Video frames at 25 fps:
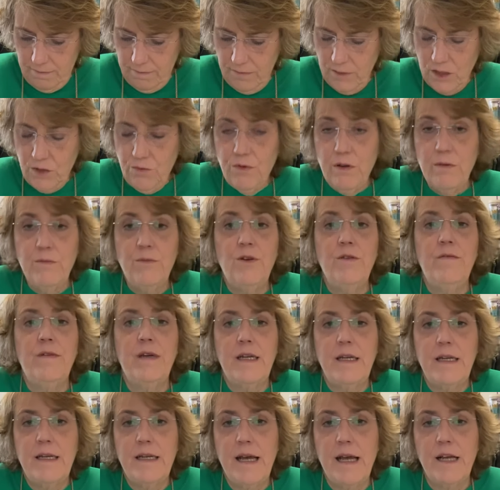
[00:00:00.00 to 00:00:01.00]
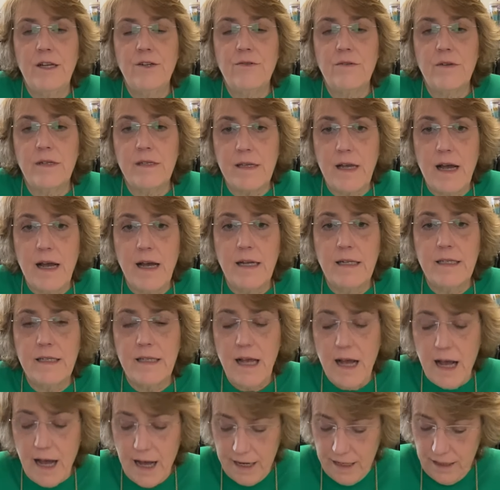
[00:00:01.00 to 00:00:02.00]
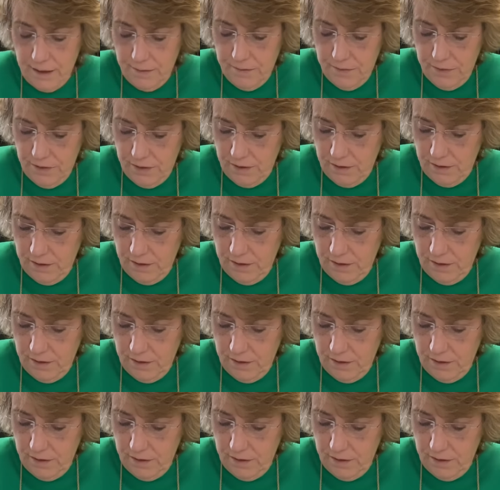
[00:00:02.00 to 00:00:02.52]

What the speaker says: Remove any dangerous items.